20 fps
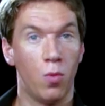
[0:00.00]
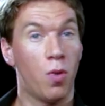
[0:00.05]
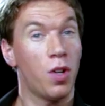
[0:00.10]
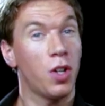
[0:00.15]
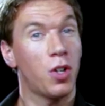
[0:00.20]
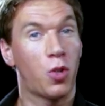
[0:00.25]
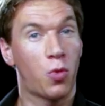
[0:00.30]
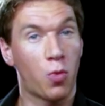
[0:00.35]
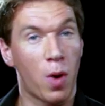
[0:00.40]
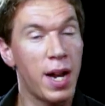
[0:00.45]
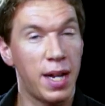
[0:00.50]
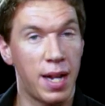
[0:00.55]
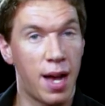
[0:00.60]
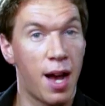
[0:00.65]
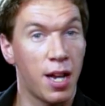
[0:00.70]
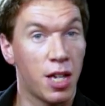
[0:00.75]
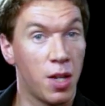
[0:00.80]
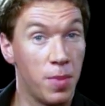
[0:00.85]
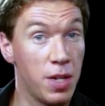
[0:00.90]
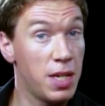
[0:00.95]
What a great
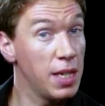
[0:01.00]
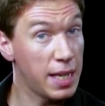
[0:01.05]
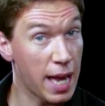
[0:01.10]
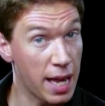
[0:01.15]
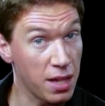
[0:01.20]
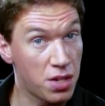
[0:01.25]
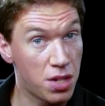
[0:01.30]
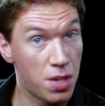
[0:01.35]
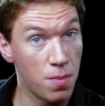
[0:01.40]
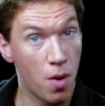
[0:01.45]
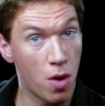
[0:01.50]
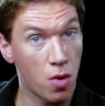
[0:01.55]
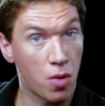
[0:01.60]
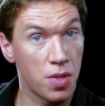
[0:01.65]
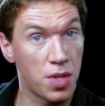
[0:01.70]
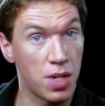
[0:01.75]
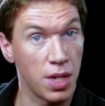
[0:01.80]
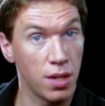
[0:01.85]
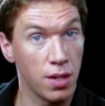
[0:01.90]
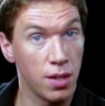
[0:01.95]
argument against
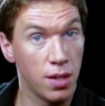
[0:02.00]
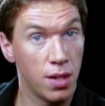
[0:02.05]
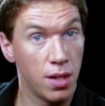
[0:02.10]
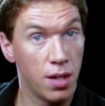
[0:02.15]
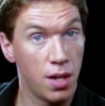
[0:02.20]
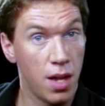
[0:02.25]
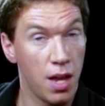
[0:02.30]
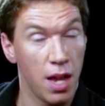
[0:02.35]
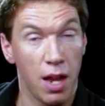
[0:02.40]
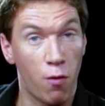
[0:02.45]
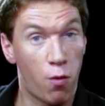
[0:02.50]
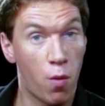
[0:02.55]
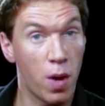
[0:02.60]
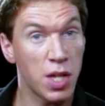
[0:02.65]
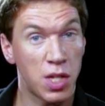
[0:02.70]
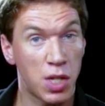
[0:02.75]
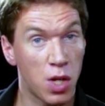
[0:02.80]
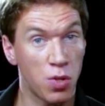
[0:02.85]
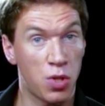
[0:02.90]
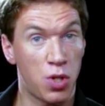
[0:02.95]
democracy. If
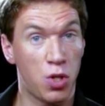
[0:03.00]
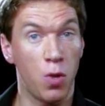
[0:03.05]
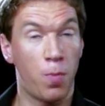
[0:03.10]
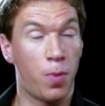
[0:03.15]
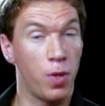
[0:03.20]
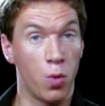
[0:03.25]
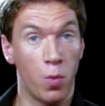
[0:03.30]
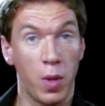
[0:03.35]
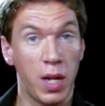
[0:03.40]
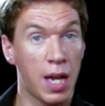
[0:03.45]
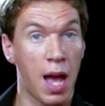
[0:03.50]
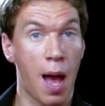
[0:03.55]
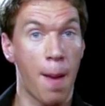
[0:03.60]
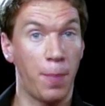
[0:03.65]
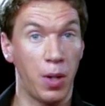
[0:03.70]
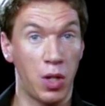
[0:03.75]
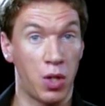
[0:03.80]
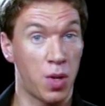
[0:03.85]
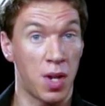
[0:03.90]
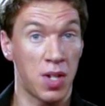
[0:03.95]
we're so stupid that we
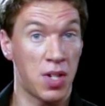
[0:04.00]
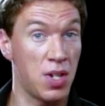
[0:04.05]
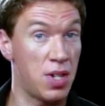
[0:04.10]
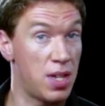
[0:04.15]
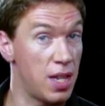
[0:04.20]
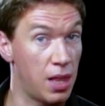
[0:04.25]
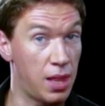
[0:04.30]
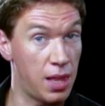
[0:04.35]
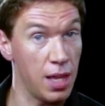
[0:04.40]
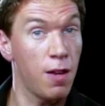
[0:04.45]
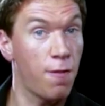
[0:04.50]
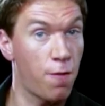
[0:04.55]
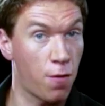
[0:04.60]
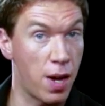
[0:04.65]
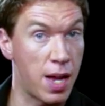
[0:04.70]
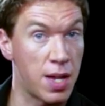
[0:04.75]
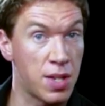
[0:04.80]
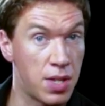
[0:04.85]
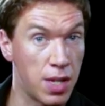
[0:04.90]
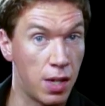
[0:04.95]
can't be trusted to think
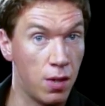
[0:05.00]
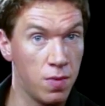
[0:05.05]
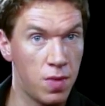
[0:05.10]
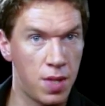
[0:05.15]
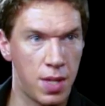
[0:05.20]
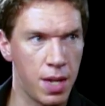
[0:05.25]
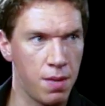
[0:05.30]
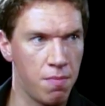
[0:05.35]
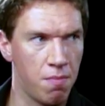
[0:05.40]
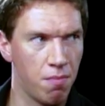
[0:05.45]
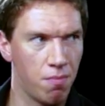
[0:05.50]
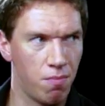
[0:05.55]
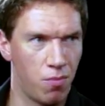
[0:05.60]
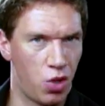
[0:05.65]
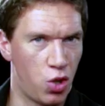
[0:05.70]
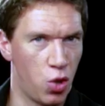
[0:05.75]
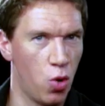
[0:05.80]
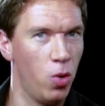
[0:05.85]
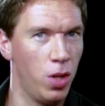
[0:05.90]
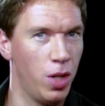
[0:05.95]
for ourselves, then
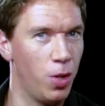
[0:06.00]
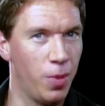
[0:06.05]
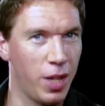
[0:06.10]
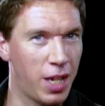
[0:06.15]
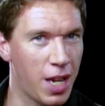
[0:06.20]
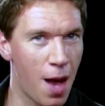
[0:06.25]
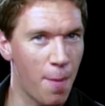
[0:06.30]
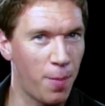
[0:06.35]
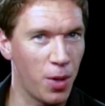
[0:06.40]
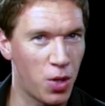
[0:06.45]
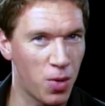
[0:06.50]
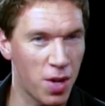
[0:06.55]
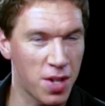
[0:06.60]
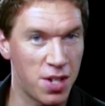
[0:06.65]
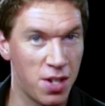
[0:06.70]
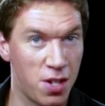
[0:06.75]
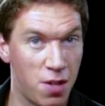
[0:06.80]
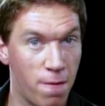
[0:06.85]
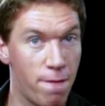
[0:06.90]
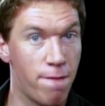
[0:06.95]
surely we can't be
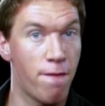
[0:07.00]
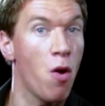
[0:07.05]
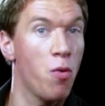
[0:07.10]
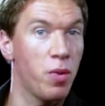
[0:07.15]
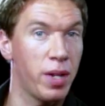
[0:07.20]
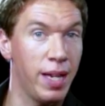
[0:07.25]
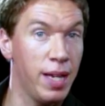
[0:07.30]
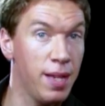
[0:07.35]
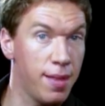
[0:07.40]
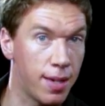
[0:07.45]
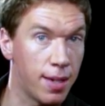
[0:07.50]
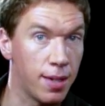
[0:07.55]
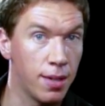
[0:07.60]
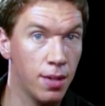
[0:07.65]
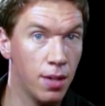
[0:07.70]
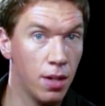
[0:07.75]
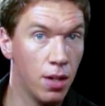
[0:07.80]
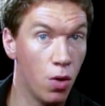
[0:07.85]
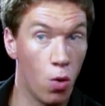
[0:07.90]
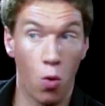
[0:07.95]
trusted to vote either,
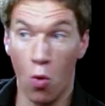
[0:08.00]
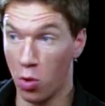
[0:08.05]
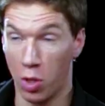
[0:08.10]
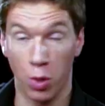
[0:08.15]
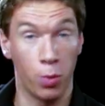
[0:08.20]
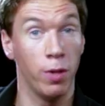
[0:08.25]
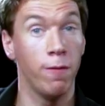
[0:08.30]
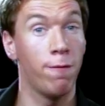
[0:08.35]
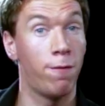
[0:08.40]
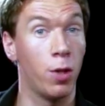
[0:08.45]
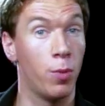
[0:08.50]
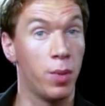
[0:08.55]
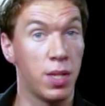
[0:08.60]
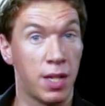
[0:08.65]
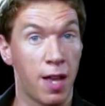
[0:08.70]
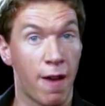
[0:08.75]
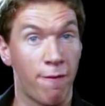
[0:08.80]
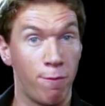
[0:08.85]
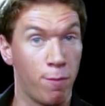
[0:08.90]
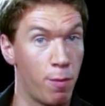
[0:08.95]
or to
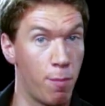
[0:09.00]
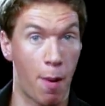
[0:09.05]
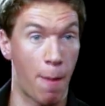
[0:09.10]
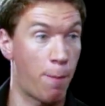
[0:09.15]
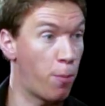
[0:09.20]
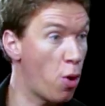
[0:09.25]
influence government by